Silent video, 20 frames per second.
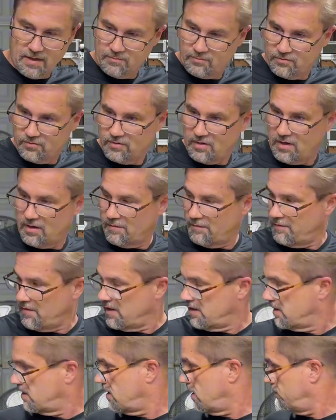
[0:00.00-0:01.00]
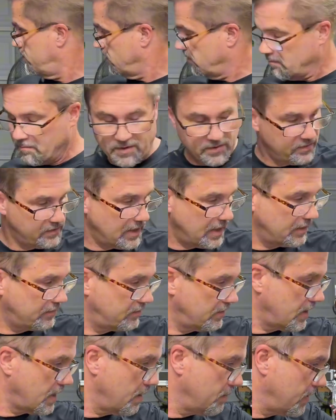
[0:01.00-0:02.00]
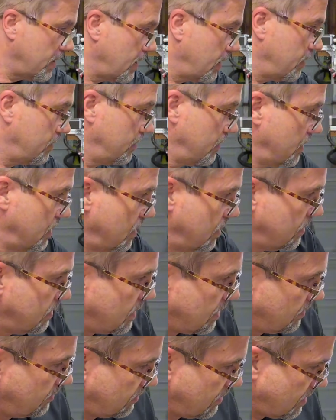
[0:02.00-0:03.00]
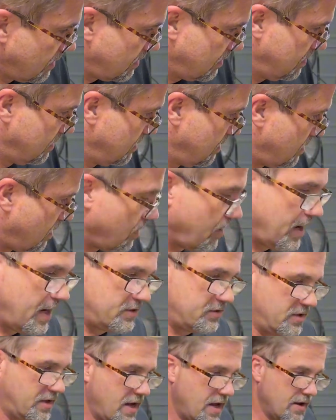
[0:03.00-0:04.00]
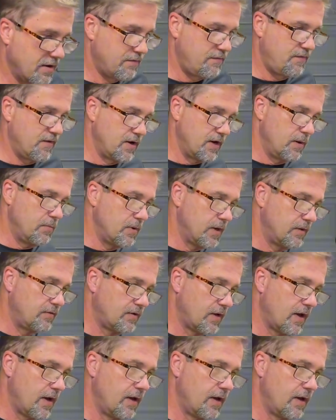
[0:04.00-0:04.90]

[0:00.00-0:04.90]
Trying to find a couple of mistakes that I made that are actually kind of funny, but